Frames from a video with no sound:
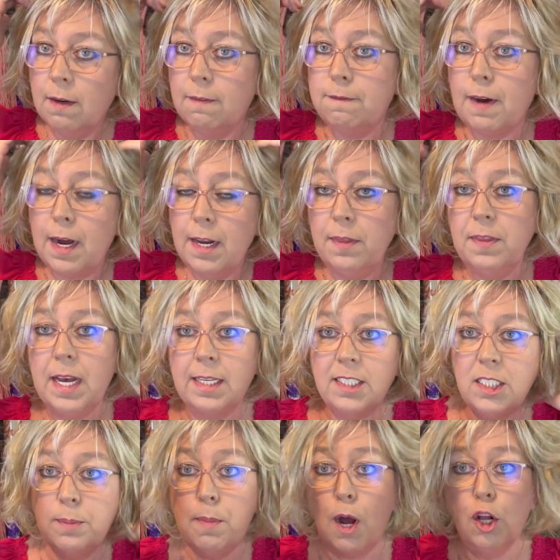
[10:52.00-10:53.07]
find that
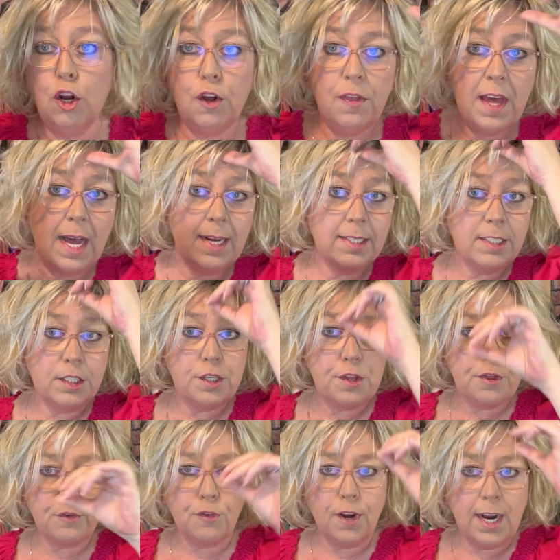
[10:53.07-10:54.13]
smaller. That is
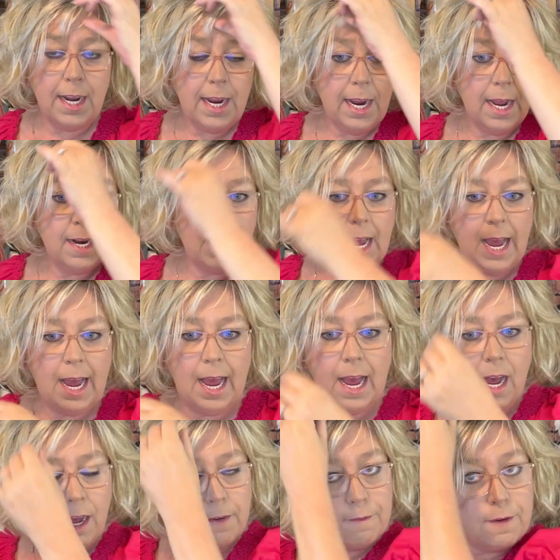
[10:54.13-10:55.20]
three and a
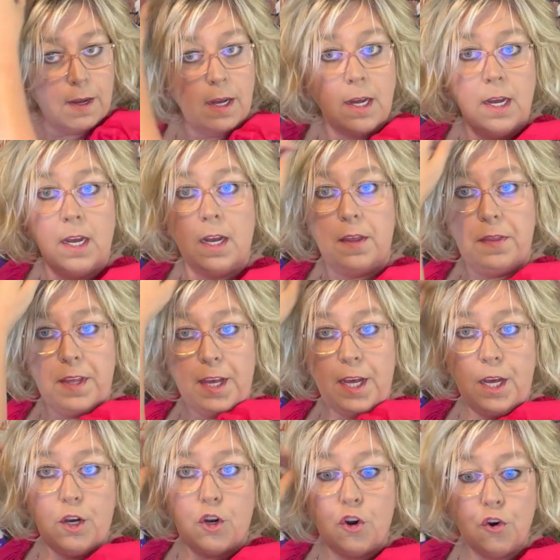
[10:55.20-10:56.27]
half.
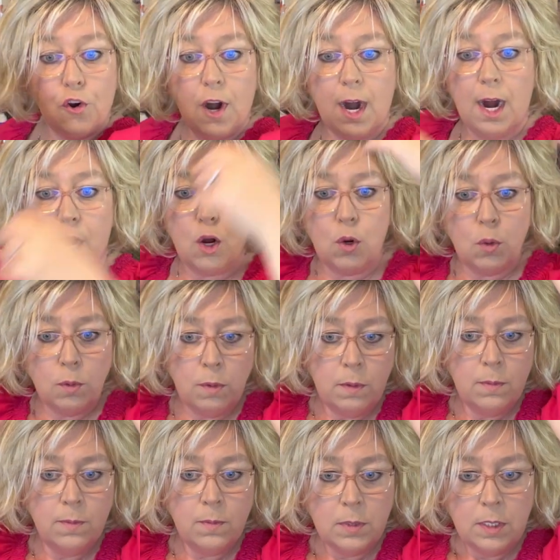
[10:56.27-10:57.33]
The crown
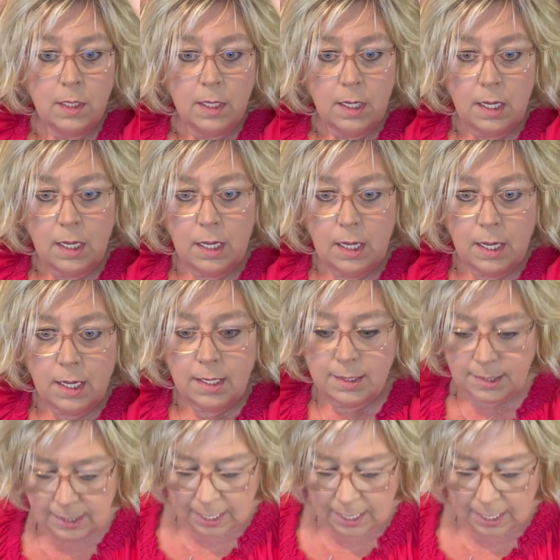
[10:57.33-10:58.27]
is